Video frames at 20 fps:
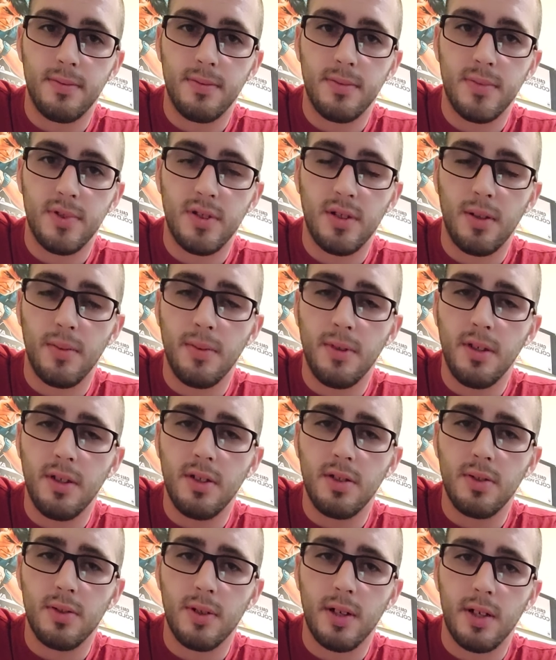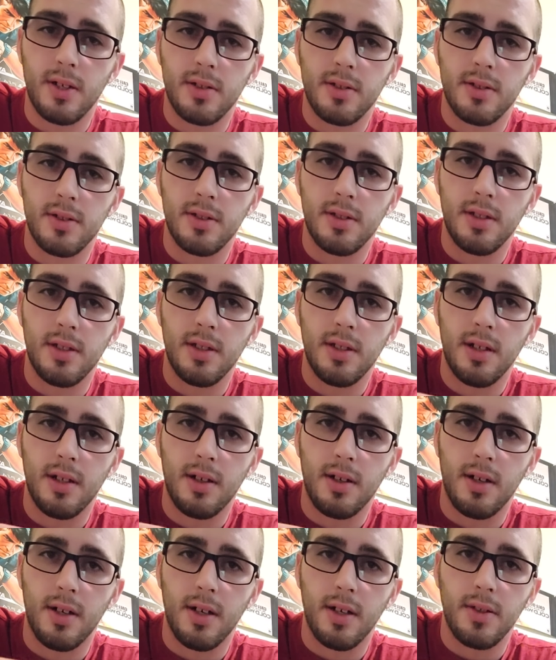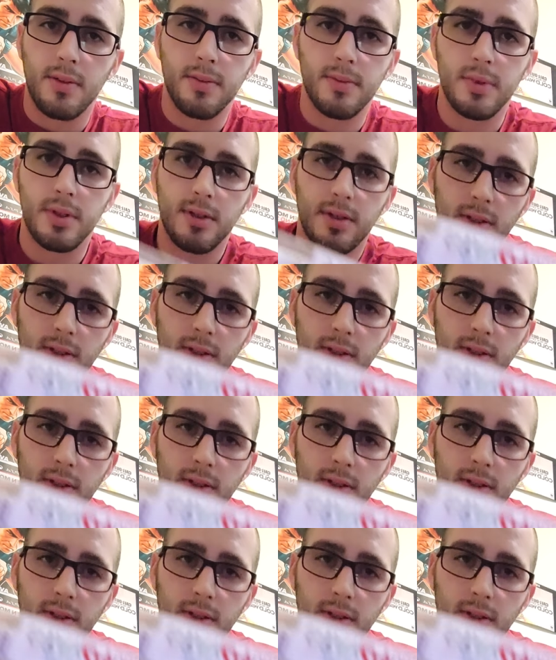some of these were actually $10 items.